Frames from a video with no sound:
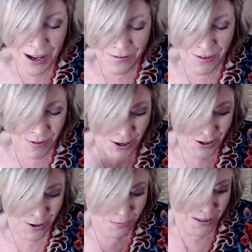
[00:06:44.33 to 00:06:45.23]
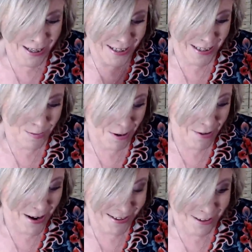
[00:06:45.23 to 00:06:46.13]
For Virgo, please,
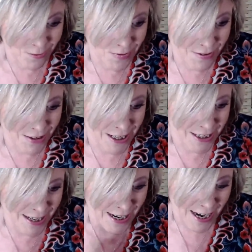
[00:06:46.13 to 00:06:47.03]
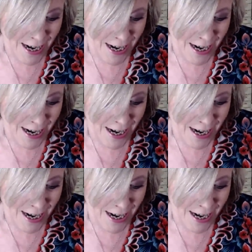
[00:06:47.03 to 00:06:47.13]
Spirit. It's a lovely reading.